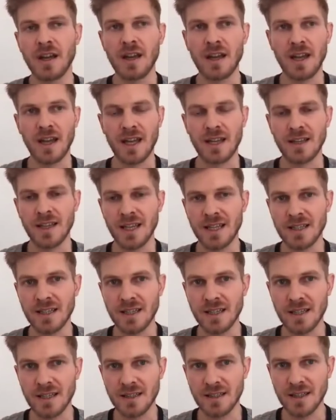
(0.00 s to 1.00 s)
And then
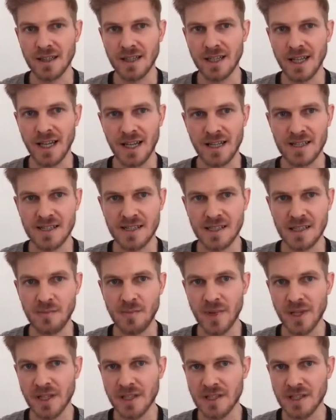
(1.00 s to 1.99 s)
the GAN
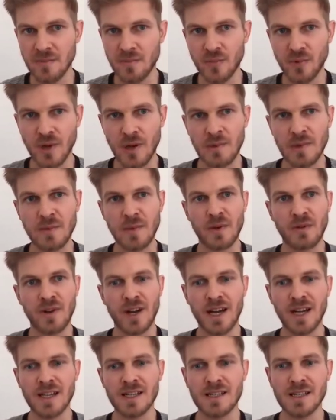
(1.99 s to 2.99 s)
stability problem
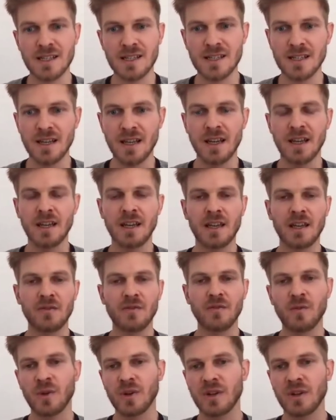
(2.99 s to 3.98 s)
arises
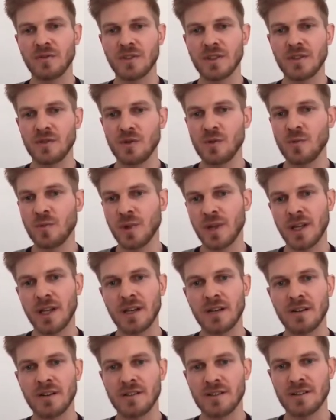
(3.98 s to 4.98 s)
if one of the two
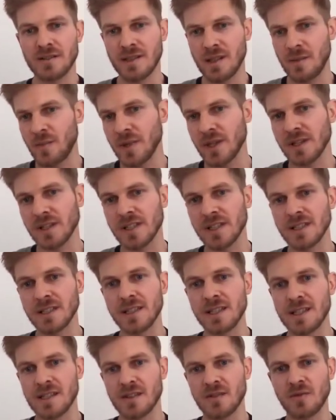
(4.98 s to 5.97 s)
players, typically the
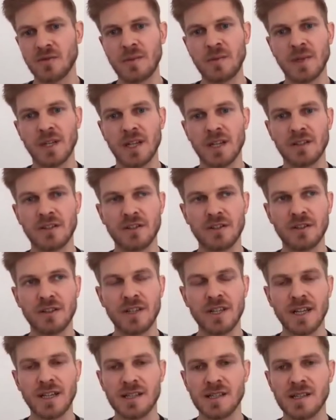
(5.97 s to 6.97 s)
discriminator,
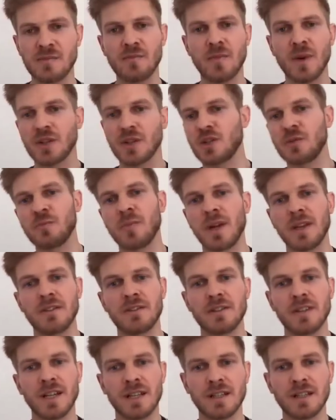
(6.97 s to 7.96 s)
gets much
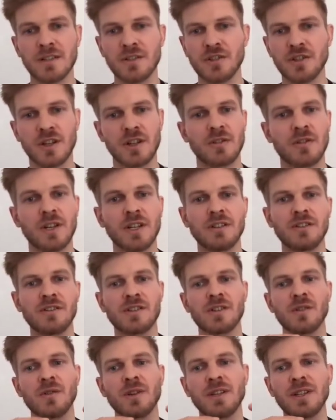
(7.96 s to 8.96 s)
better than the generator.
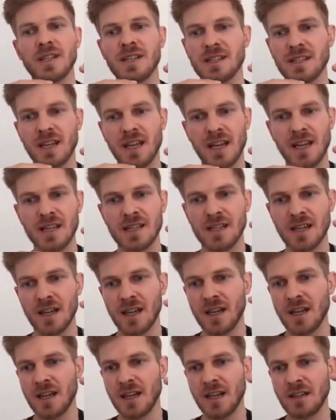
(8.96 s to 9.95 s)
So in this case,
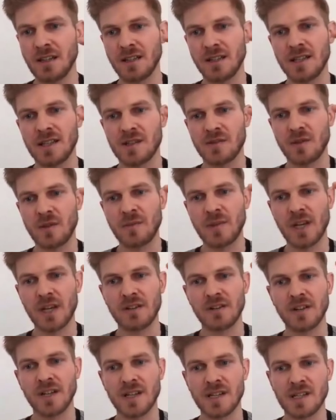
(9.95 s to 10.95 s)
the
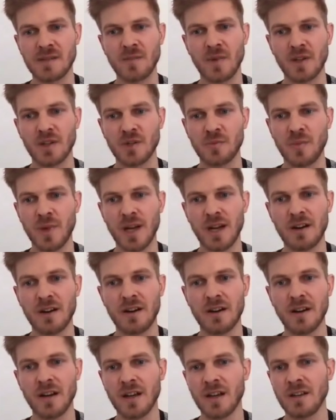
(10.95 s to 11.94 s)
discriminator gets much
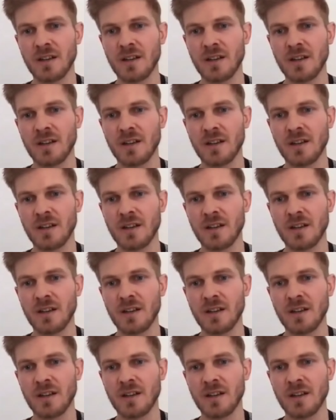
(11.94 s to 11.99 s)
better,